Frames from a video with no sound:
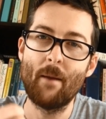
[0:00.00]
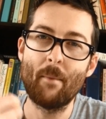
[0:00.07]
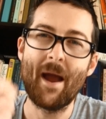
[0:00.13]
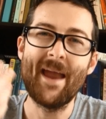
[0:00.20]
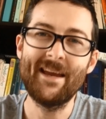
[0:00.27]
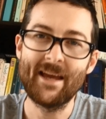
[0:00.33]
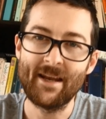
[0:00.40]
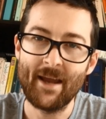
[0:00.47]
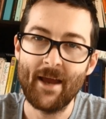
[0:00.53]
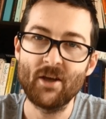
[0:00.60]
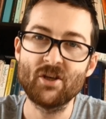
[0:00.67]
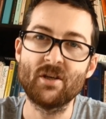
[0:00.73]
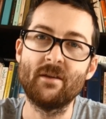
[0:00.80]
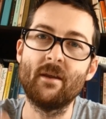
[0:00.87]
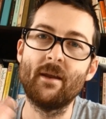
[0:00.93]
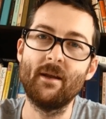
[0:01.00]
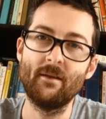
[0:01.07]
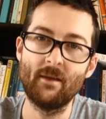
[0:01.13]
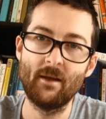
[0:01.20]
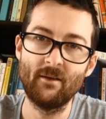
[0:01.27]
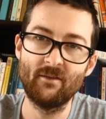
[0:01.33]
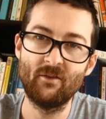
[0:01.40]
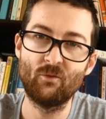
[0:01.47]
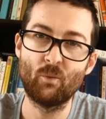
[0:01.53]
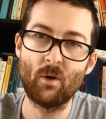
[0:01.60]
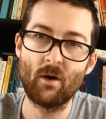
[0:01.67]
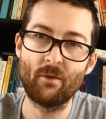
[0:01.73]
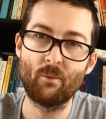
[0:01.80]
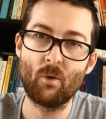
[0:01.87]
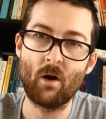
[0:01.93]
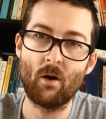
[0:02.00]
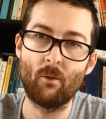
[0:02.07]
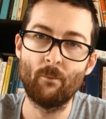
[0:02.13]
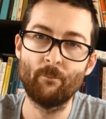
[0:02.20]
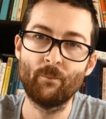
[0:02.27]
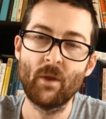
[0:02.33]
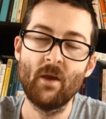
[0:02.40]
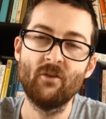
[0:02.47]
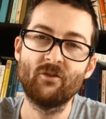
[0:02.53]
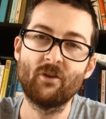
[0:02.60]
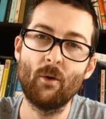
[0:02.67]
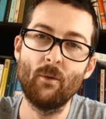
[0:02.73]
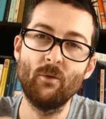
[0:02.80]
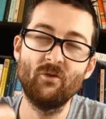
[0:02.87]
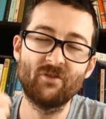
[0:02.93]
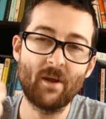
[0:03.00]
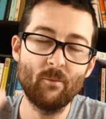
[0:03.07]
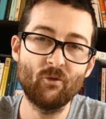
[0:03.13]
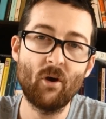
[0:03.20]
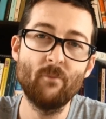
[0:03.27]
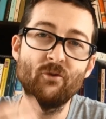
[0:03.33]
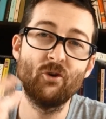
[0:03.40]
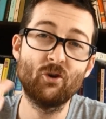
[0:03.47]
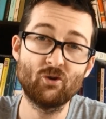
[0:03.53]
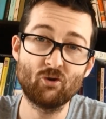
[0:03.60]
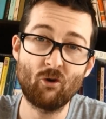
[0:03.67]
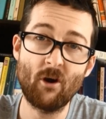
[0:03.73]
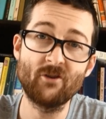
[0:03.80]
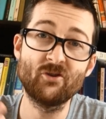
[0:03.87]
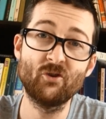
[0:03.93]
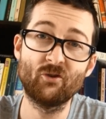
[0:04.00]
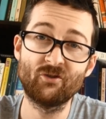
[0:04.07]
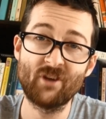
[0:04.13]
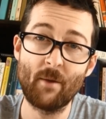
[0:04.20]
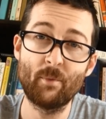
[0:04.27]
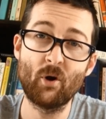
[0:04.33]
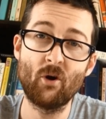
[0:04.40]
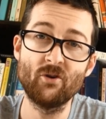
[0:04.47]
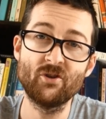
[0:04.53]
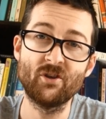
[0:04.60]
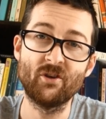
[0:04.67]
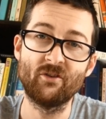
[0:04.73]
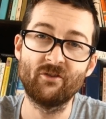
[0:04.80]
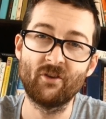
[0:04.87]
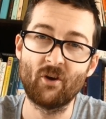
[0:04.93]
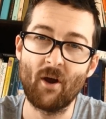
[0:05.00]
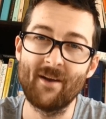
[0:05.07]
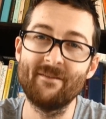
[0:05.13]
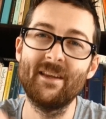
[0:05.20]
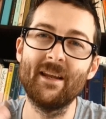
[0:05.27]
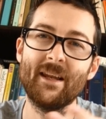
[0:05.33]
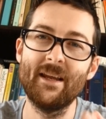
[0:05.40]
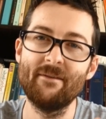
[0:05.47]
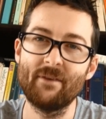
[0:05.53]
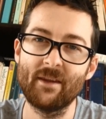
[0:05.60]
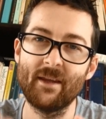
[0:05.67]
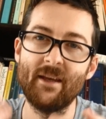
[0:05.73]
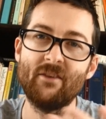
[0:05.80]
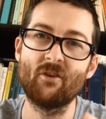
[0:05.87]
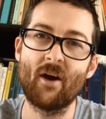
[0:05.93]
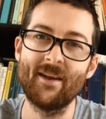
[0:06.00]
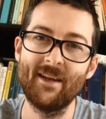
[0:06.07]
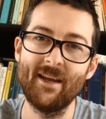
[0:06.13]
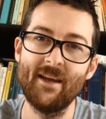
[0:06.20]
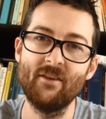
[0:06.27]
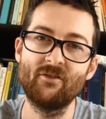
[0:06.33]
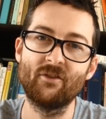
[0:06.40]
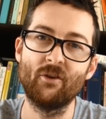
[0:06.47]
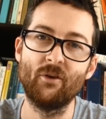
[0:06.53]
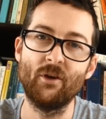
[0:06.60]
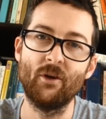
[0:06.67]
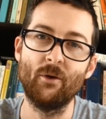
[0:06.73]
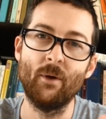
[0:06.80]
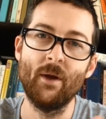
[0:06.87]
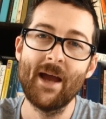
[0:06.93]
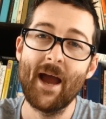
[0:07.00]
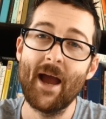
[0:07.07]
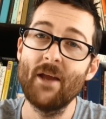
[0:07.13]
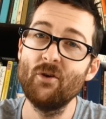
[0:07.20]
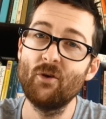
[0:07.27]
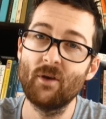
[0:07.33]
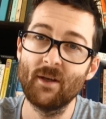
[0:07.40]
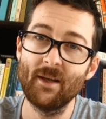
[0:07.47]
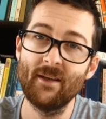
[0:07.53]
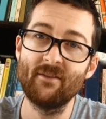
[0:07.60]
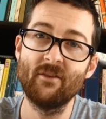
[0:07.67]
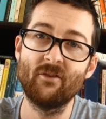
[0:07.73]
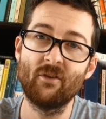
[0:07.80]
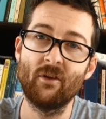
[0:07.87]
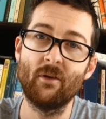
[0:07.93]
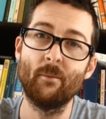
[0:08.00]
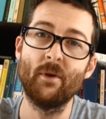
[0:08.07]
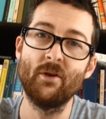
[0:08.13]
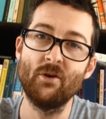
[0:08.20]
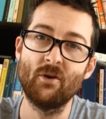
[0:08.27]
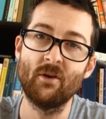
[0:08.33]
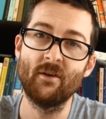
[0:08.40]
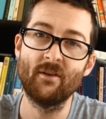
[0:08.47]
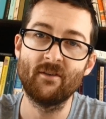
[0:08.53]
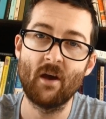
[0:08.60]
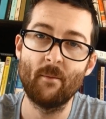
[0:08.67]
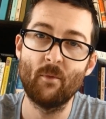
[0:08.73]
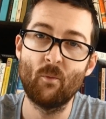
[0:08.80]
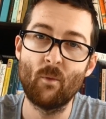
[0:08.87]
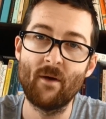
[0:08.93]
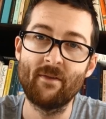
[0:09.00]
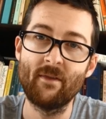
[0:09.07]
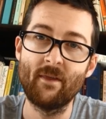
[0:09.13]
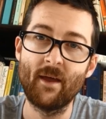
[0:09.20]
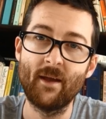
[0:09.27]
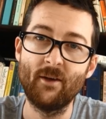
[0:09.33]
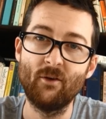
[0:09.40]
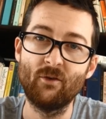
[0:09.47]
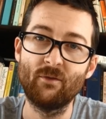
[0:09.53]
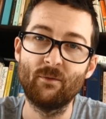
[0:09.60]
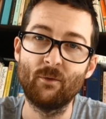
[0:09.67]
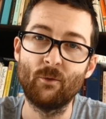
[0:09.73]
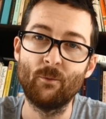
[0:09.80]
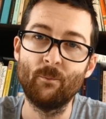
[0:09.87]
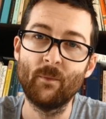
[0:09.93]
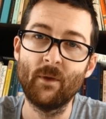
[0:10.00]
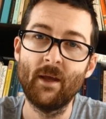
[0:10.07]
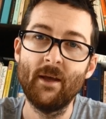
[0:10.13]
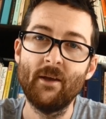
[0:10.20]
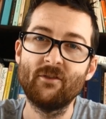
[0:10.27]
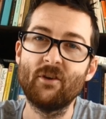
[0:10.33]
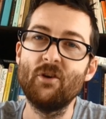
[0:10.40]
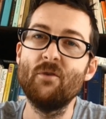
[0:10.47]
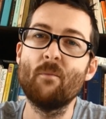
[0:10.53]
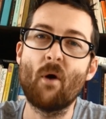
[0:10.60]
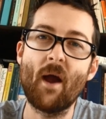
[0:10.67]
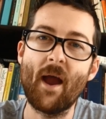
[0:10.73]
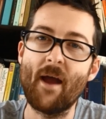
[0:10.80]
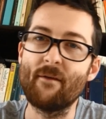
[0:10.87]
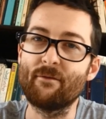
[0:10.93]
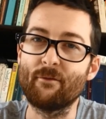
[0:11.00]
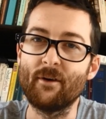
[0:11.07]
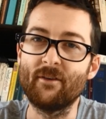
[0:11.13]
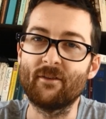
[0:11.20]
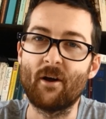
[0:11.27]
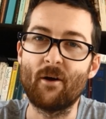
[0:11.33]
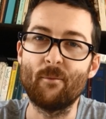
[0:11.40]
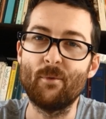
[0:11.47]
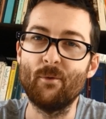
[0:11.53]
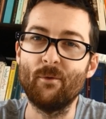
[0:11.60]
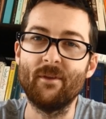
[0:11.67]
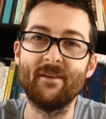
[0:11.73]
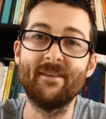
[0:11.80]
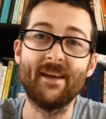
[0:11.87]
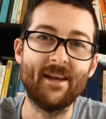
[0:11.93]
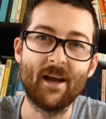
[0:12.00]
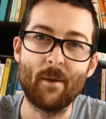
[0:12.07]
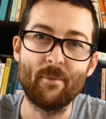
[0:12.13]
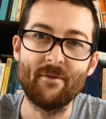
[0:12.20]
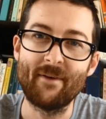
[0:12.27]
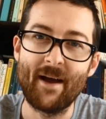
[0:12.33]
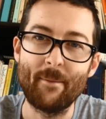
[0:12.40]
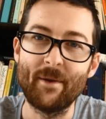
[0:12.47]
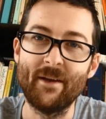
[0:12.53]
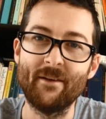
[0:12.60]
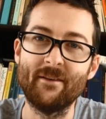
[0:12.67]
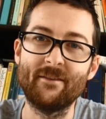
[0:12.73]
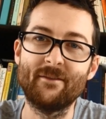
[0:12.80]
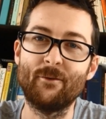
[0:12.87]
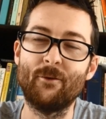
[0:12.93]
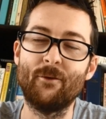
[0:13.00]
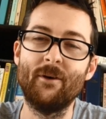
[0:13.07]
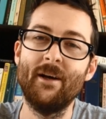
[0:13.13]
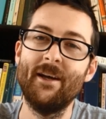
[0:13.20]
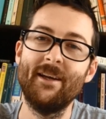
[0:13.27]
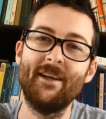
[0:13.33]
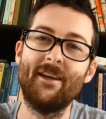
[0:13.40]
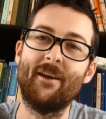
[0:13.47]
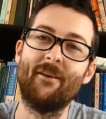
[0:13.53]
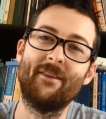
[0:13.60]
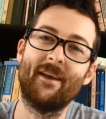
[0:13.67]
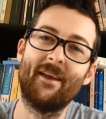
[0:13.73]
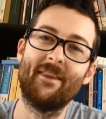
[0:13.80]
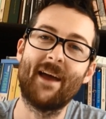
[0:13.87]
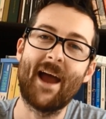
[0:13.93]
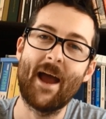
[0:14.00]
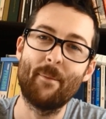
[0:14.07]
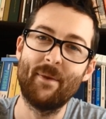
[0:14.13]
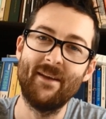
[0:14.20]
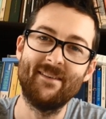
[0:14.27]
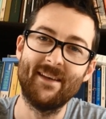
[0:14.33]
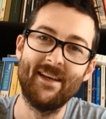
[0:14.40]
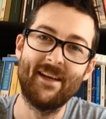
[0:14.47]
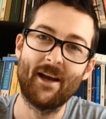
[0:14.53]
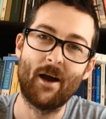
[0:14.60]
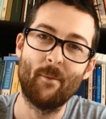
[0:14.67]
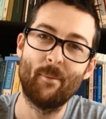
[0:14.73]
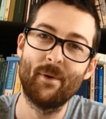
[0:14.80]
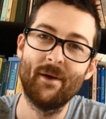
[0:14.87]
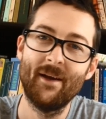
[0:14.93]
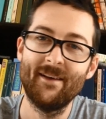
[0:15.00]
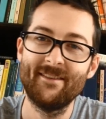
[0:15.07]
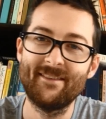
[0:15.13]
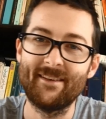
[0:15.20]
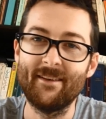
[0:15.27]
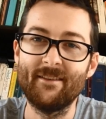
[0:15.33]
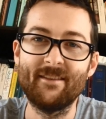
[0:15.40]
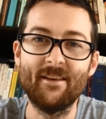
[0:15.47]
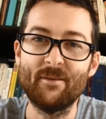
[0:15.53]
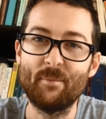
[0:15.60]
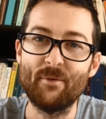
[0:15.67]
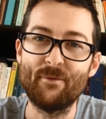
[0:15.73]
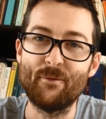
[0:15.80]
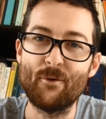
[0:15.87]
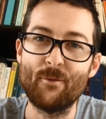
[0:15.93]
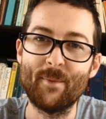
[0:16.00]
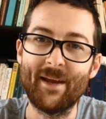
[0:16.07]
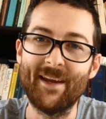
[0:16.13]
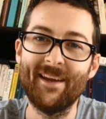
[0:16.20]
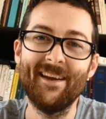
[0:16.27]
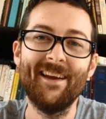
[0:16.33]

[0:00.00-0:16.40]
a connection that it thinks it's worthwhile. So sometimes you can trust your subconscious to kind of deliver these ideas to you, and you can listen to them and you can determine whether they're useful. So you might have, for example, the teacup of happiness, or the happy teacup sits before me.